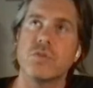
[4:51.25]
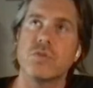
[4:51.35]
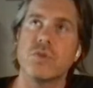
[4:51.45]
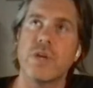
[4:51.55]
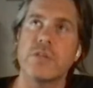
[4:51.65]

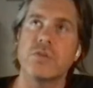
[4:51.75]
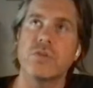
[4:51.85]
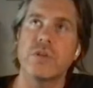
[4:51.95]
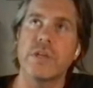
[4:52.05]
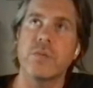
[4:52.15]
tried to
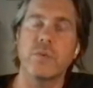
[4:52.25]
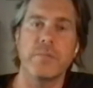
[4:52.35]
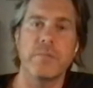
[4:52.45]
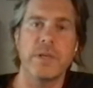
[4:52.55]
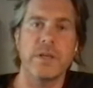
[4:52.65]
connect with the
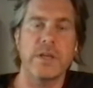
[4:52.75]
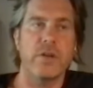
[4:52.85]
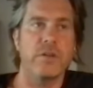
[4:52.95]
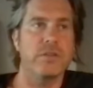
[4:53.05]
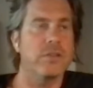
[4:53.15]
main
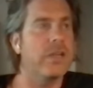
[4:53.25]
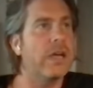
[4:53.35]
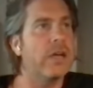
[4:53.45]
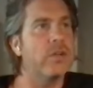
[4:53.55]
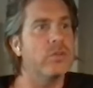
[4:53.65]
character,
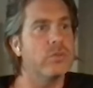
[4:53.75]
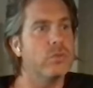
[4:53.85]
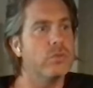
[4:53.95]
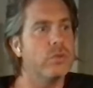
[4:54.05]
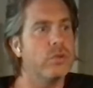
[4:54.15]
Agu,
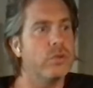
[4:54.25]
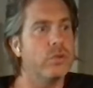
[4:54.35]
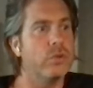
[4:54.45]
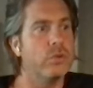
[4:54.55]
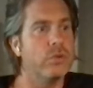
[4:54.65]

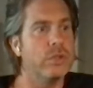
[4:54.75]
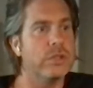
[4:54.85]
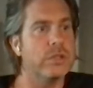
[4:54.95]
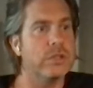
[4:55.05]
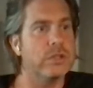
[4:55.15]
who
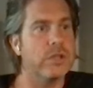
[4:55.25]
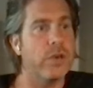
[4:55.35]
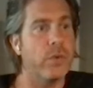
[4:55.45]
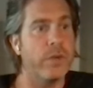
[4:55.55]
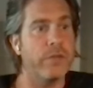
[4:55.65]
is
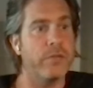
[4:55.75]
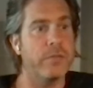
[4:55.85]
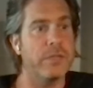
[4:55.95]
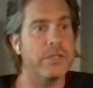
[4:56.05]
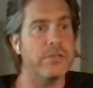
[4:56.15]
away from
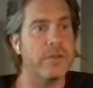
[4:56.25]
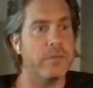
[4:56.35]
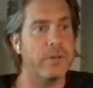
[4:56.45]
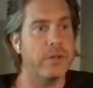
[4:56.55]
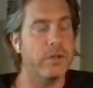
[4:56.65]
his
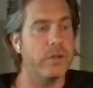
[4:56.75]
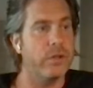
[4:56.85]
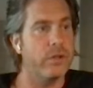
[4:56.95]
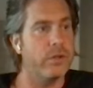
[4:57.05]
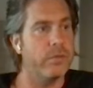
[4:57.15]
family.
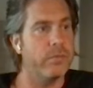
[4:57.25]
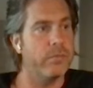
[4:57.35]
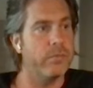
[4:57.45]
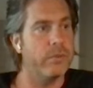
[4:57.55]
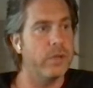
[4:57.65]

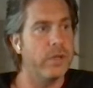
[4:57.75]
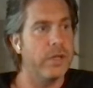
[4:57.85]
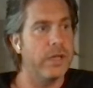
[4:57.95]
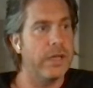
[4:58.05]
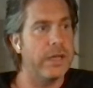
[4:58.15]

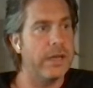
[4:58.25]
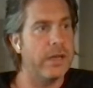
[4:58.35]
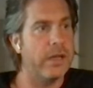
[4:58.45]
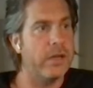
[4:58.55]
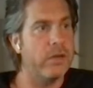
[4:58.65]
and
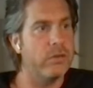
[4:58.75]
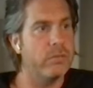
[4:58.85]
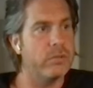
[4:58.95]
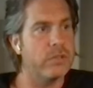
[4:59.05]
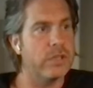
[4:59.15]
I
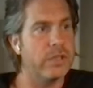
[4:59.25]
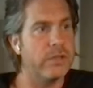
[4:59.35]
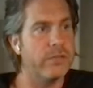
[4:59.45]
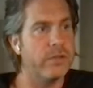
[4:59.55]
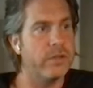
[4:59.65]
almost
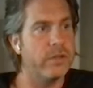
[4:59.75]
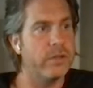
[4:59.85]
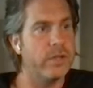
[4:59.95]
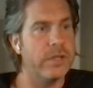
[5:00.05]
lived in the